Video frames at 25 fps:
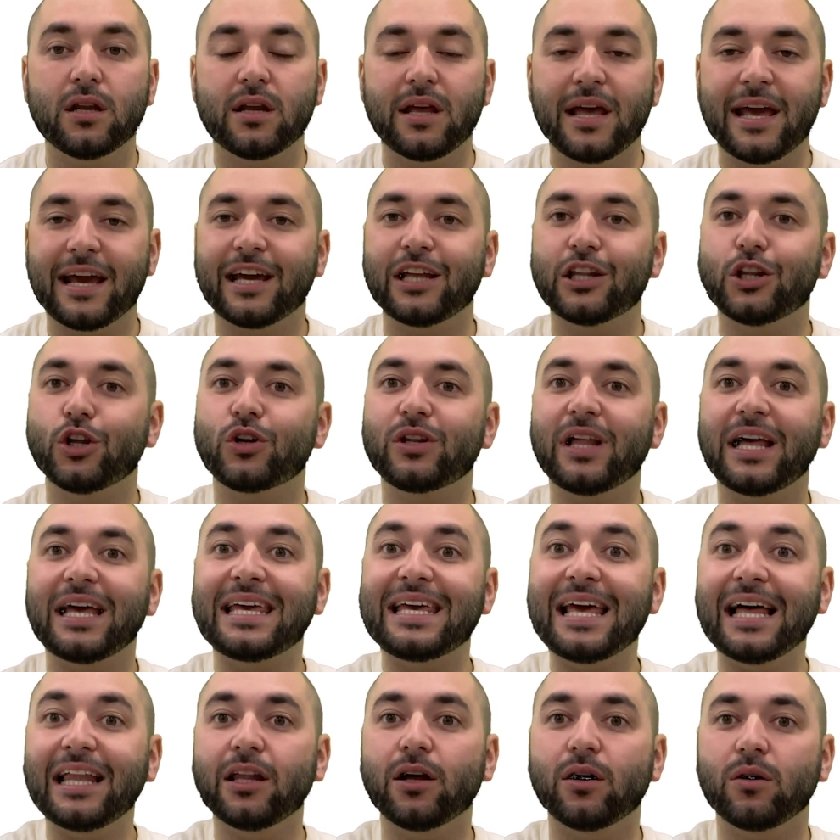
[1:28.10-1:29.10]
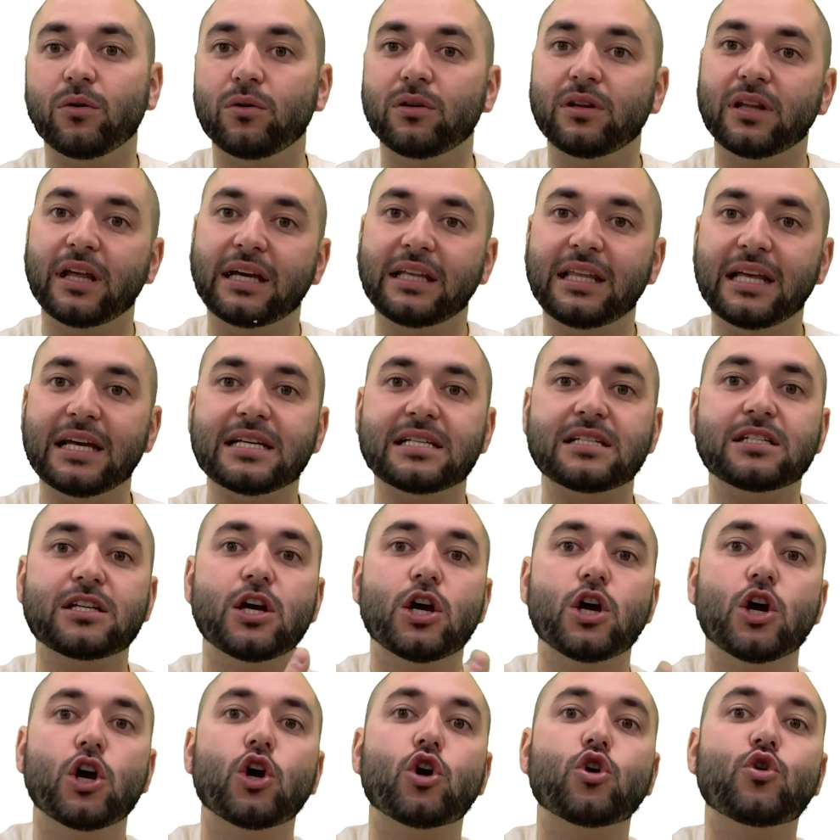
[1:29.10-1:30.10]
it can look like yellow, like this,
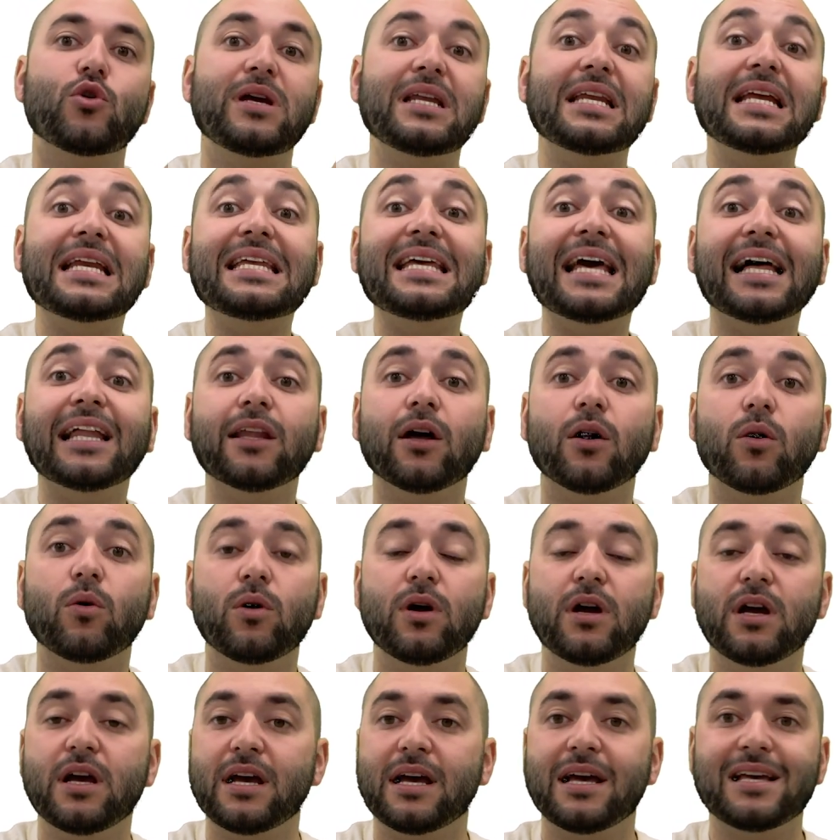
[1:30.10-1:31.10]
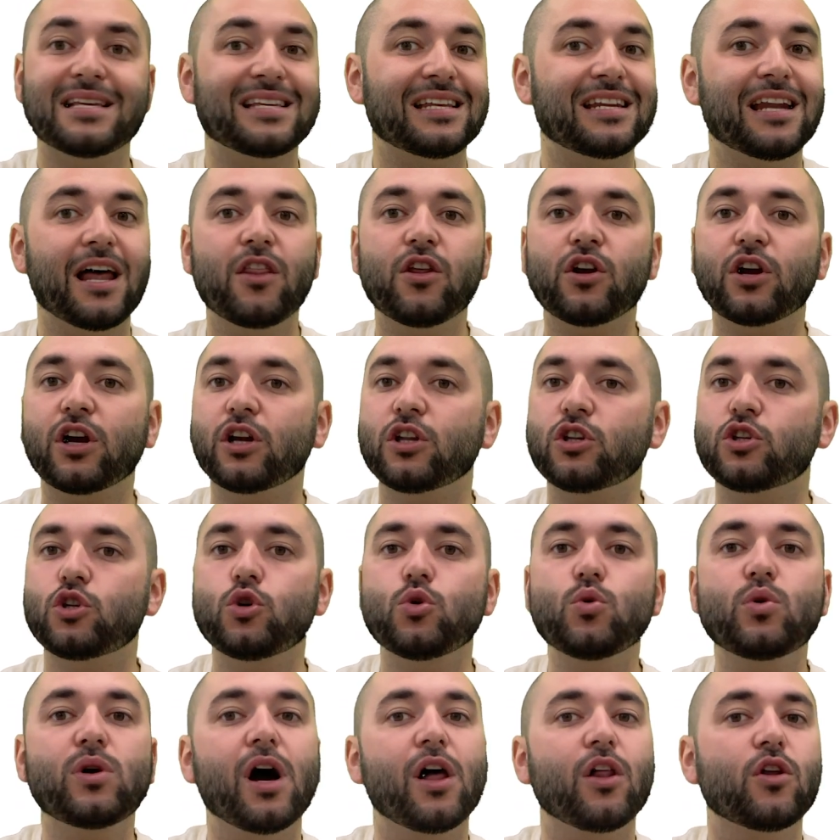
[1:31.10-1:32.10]
green and yellow. It's another two
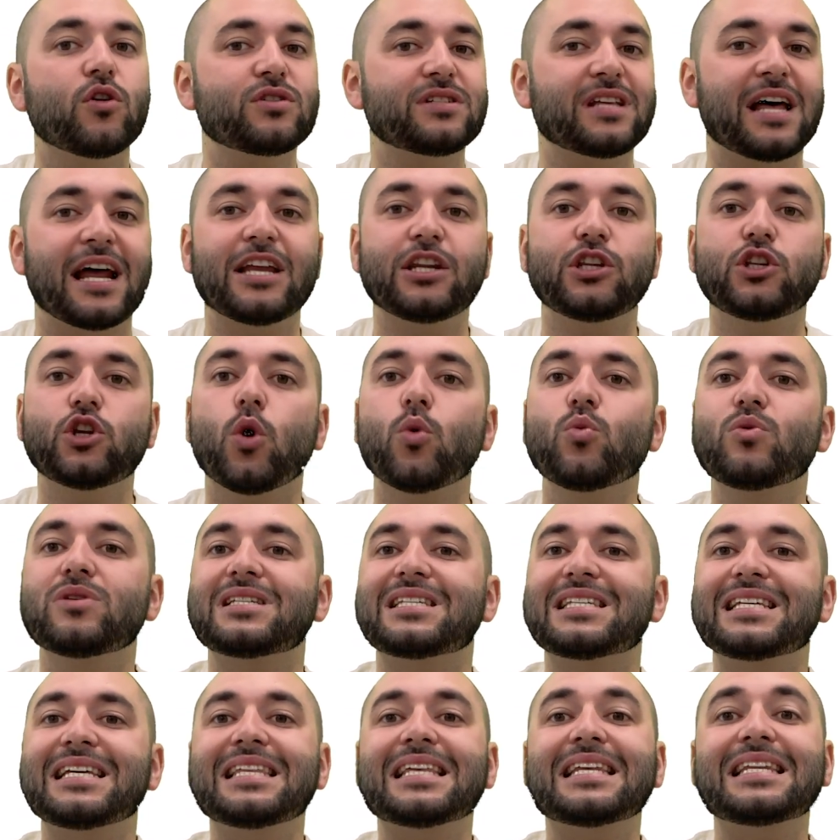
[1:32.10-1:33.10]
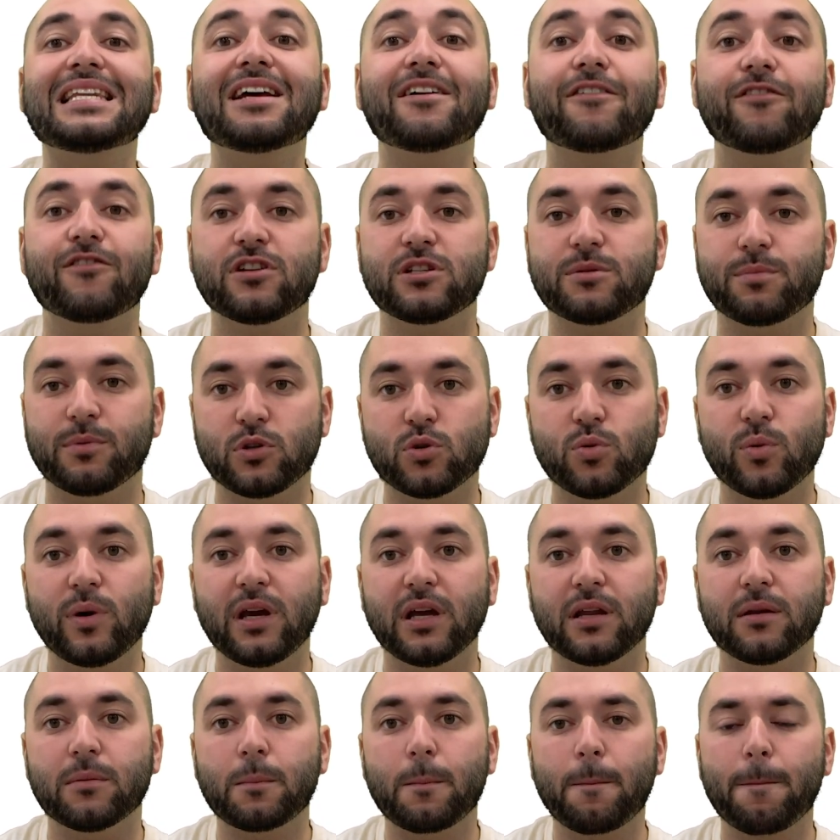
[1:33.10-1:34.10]
colors that I don't see the difference
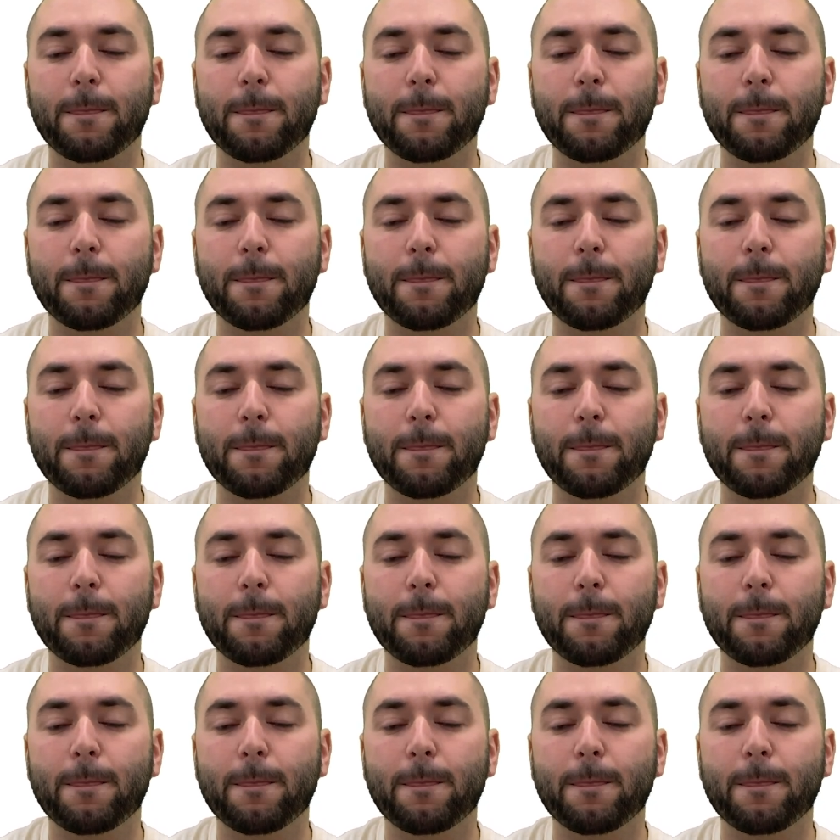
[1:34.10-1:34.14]
between.